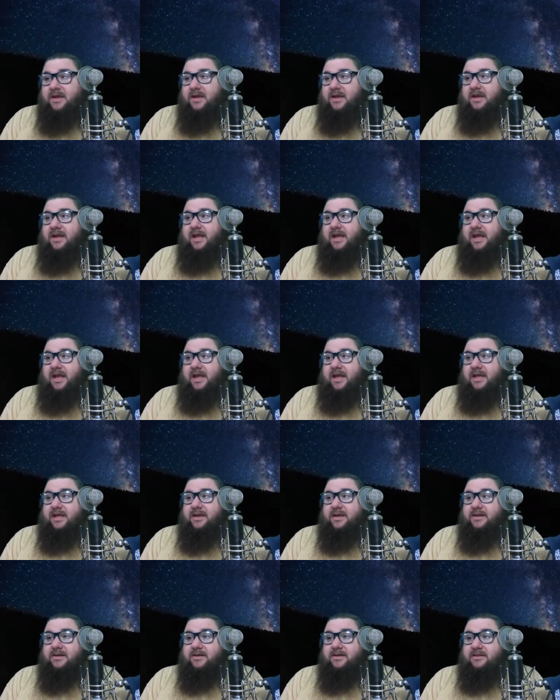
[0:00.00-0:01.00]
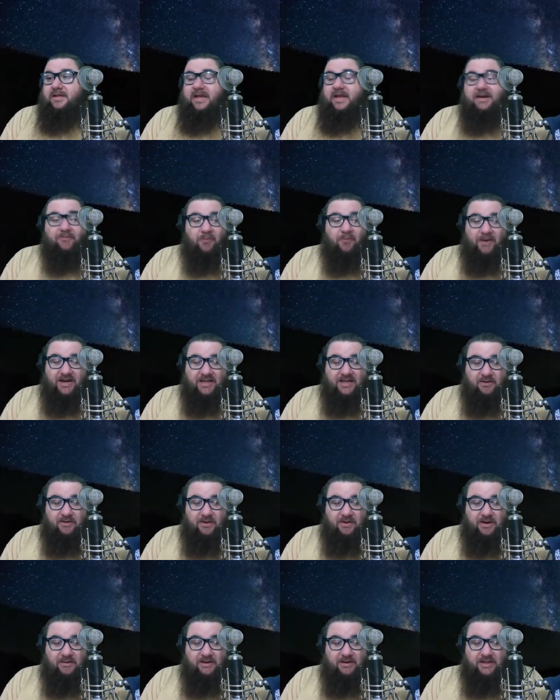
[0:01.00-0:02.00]
and let everybody get
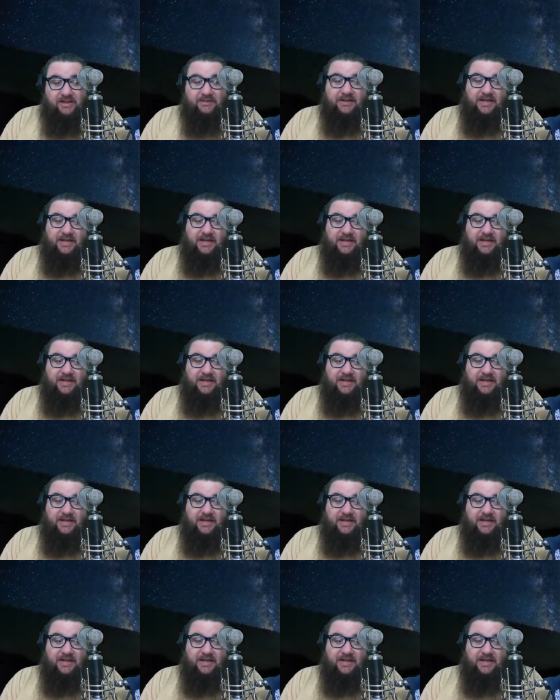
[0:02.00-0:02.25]
away with it, then